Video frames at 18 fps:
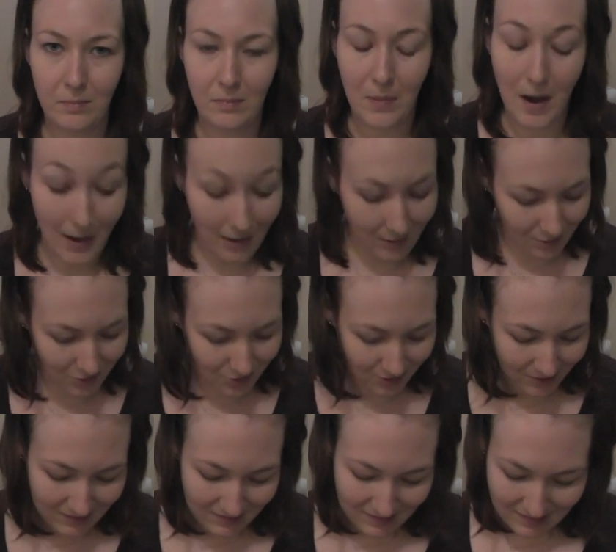my
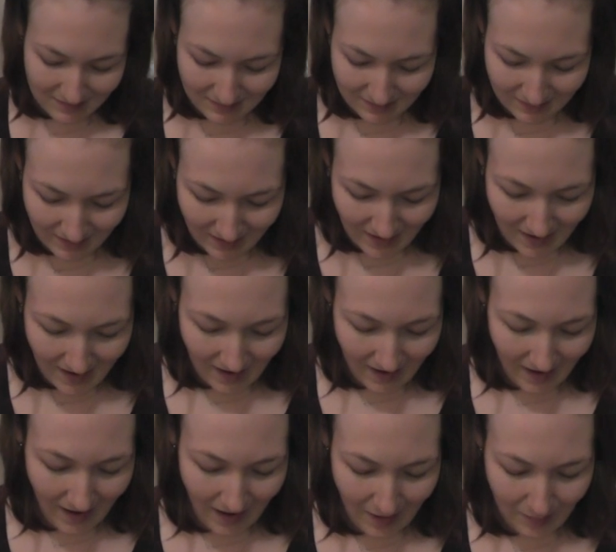interests.
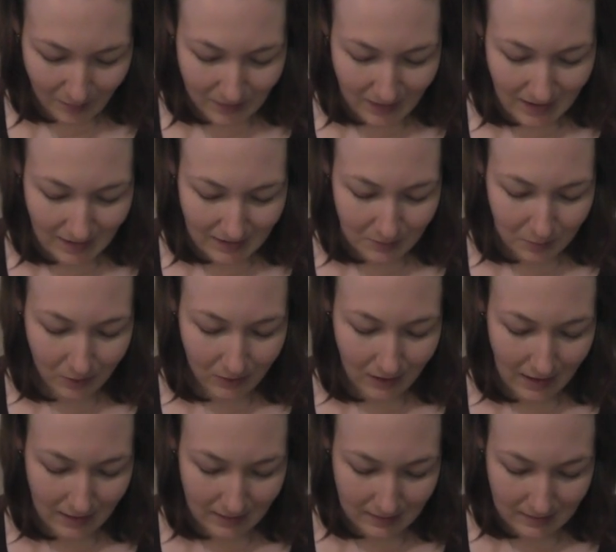The next
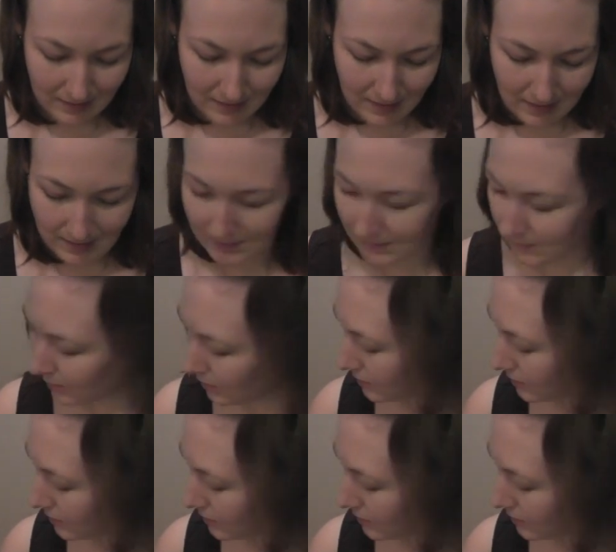product is